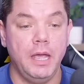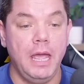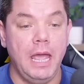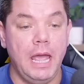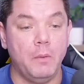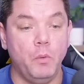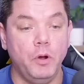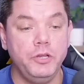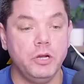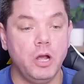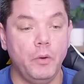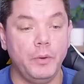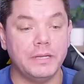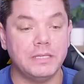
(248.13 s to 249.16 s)
And what you're
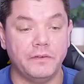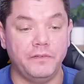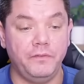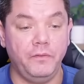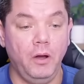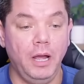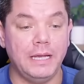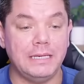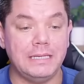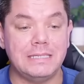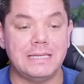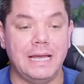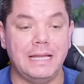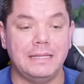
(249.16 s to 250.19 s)
going to find is
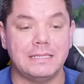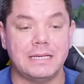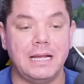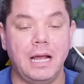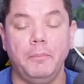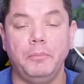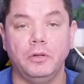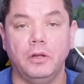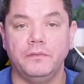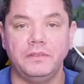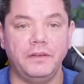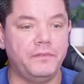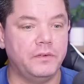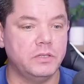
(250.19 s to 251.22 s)
that there's a couple of
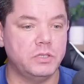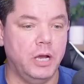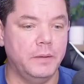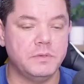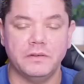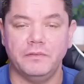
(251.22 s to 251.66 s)
different types of